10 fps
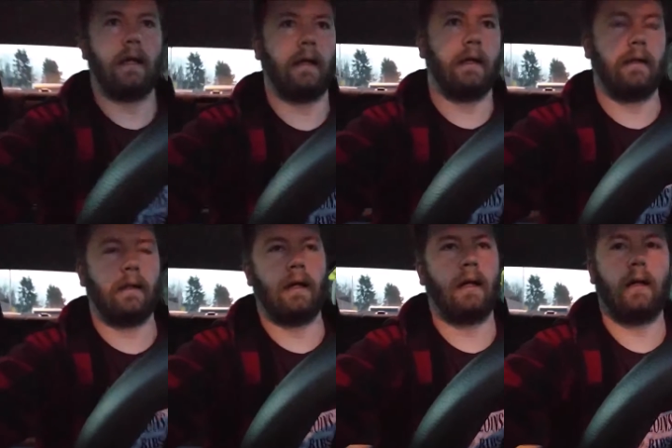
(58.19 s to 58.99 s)

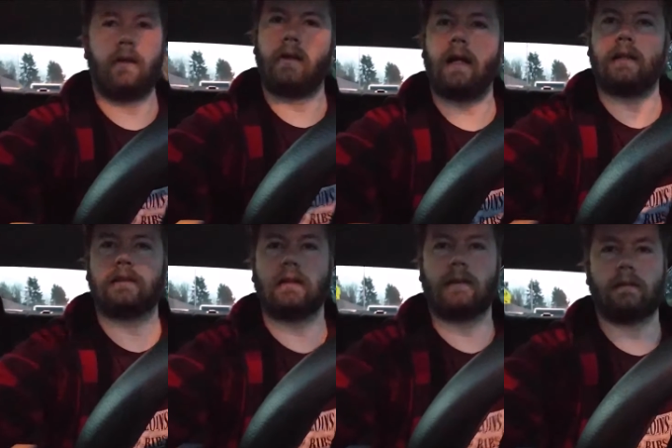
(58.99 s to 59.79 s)
And you
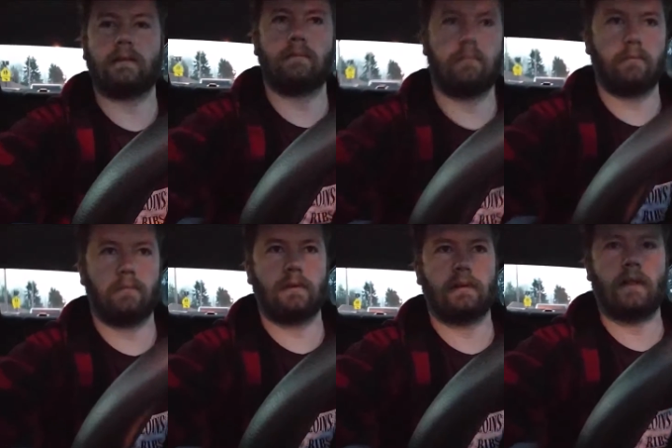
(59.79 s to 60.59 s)
guys get to
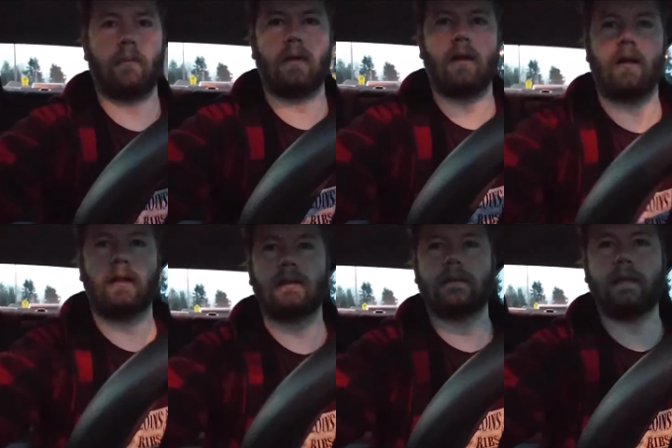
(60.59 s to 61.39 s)
come
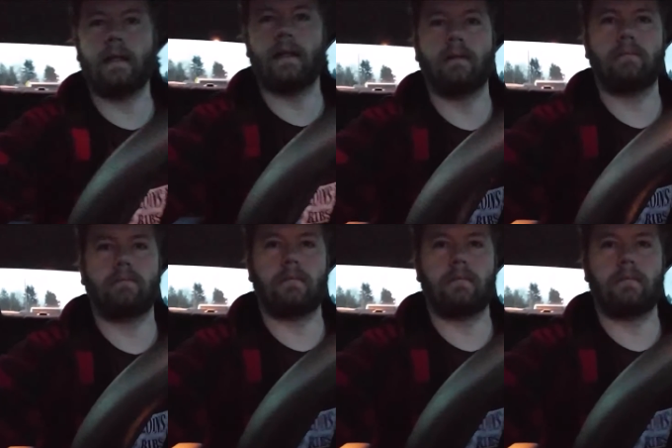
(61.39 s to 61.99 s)
along and see it.